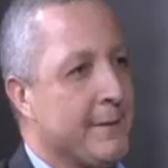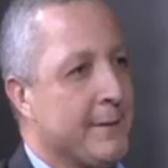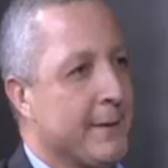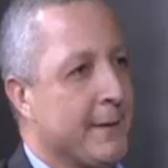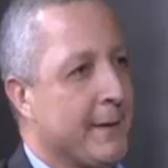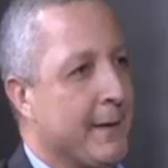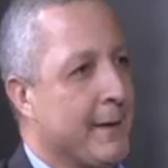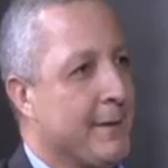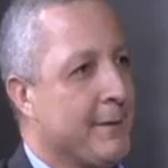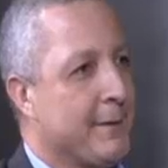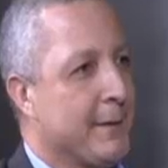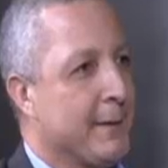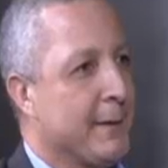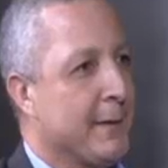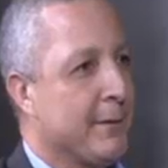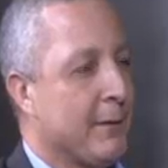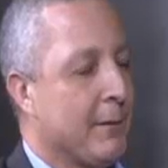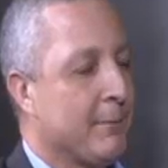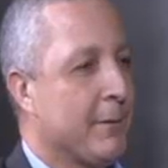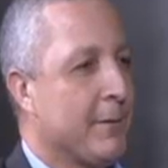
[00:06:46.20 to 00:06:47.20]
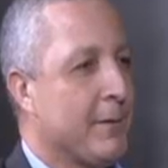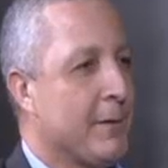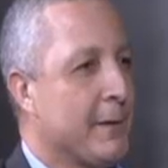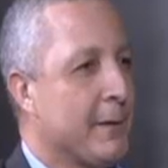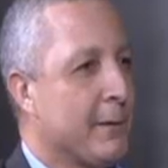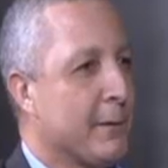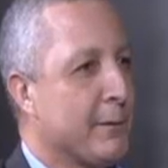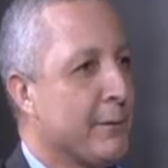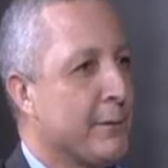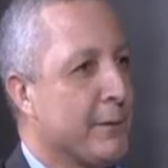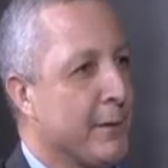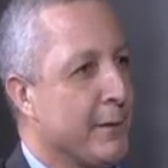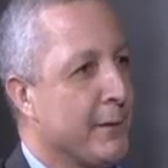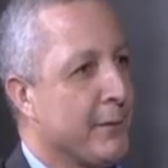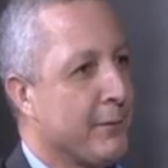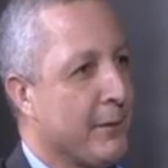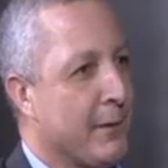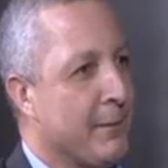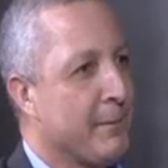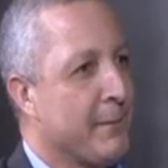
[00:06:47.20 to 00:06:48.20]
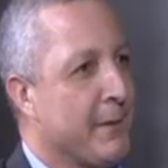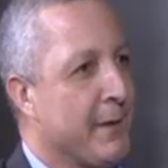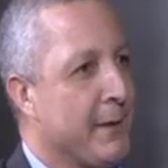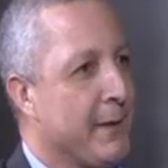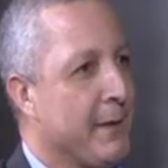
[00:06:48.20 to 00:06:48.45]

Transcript: the case, and there's obviously concerns from the